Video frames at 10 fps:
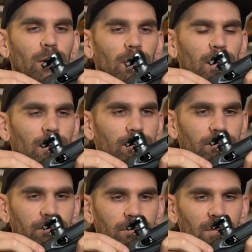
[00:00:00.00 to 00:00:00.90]
Yeah,
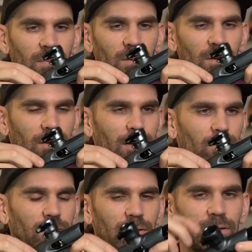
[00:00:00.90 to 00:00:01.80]

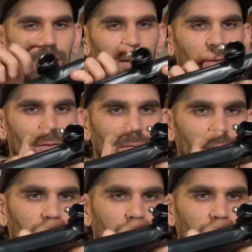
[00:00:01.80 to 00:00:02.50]
that one's not tight either.